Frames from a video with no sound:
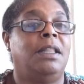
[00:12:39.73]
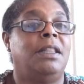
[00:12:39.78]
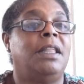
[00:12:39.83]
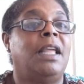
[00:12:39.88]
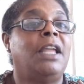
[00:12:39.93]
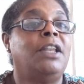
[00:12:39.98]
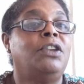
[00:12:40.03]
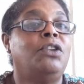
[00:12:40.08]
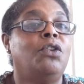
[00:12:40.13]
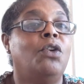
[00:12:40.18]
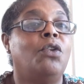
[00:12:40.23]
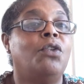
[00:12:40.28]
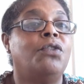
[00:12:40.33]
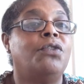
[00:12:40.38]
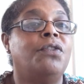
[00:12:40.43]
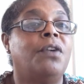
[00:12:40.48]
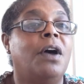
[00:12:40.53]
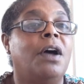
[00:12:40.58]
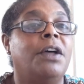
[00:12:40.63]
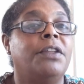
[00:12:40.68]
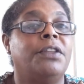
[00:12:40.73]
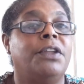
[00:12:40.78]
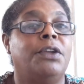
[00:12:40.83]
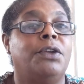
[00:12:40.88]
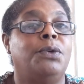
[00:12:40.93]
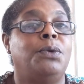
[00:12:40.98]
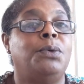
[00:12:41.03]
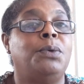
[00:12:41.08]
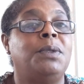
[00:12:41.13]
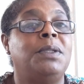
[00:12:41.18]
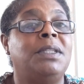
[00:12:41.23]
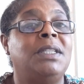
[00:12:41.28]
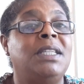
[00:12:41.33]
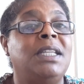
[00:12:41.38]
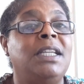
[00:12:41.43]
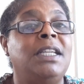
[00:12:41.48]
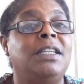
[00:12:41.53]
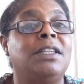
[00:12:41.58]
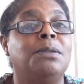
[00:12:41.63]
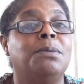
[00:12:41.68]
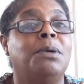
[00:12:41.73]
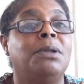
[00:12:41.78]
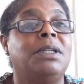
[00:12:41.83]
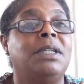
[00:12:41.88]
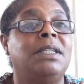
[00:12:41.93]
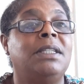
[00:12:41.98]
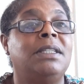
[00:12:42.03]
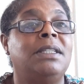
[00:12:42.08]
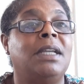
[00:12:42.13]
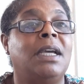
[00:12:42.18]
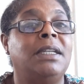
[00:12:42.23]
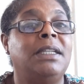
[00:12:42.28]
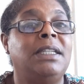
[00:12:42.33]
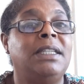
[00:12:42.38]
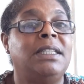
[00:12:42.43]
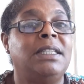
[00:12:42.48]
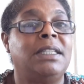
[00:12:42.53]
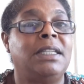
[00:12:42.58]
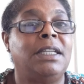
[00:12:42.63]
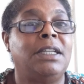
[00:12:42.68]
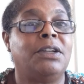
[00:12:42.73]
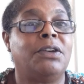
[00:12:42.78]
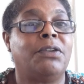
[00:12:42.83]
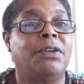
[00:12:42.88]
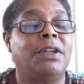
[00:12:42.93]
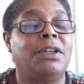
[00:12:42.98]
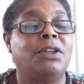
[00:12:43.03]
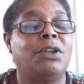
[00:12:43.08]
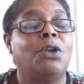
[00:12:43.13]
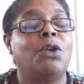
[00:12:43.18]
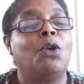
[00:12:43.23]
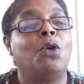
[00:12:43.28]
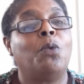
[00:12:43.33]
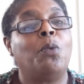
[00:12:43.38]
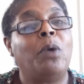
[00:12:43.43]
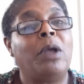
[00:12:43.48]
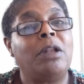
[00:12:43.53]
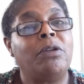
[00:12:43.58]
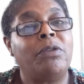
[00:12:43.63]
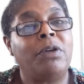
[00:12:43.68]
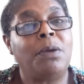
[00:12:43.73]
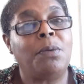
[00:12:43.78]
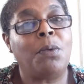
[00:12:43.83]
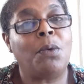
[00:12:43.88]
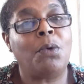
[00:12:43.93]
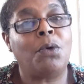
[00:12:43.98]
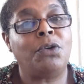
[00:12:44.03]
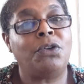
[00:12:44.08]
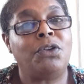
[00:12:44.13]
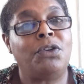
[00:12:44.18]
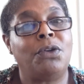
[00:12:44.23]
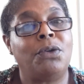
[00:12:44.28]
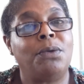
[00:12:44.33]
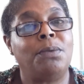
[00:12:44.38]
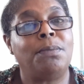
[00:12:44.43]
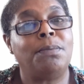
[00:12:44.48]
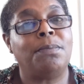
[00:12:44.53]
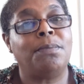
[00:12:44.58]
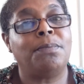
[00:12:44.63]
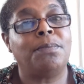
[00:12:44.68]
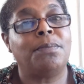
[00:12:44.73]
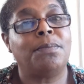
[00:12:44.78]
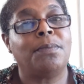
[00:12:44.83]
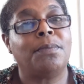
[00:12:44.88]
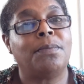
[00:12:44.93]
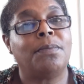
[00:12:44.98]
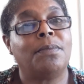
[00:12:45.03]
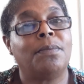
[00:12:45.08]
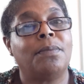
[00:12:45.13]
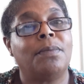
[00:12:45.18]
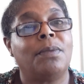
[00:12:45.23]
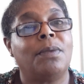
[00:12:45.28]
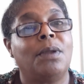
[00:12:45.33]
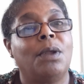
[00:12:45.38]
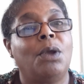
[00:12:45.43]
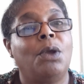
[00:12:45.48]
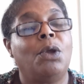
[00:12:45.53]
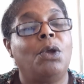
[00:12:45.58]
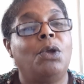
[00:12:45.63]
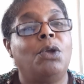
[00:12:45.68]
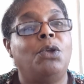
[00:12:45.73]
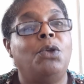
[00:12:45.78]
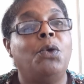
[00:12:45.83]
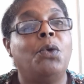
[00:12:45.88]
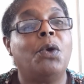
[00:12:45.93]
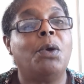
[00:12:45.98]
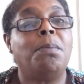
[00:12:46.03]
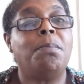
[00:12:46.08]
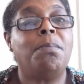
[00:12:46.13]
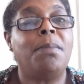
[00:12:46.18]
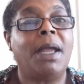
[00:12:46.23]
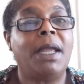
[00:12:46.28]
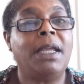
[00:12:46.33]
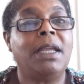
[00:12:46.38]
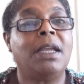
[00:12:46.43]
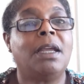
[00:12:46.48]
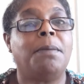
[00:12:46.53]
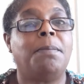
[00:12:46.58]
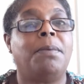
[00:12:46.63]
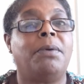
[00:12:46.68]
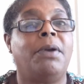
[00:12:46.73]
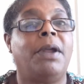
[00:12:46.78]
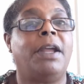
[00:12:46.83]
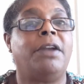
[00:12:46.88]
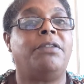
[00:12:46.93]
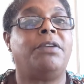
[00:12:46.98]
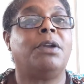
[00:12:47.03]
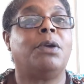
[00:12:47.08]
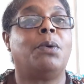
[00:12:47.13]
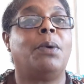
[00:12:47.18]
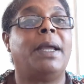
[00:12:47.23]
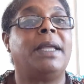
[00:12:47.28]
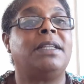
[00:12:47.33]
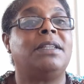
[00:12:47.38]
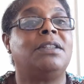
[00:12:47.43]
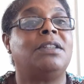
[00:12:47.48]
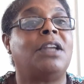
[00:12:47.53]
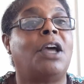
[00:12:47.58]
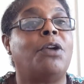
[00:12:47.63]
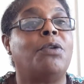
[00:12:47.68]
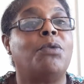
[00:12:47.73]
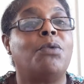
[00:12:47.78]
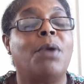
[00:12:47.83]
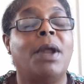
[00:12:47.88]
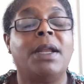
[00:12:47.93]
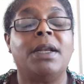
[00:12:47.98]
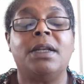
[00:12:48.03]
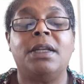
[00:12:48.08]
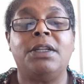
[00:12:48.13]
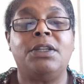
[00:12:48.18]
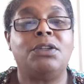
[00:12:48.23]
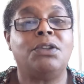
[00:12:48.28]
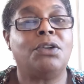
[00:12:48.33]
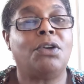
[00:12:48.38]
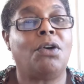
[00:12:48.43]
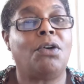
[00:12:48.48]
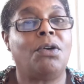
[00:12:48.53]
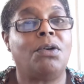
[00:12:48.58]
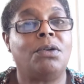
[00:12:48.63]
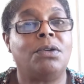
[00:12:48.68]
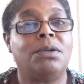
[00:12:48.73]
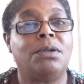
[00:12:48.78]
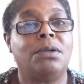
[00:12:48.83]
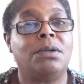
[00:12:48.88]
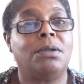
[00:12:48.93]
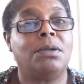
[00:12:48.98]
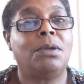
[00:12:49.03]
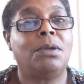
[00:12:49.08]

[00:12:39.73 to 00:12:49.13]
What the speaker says: Then your Father, who sees what is done in secret, will reward you." You can make a prayer request directly to God.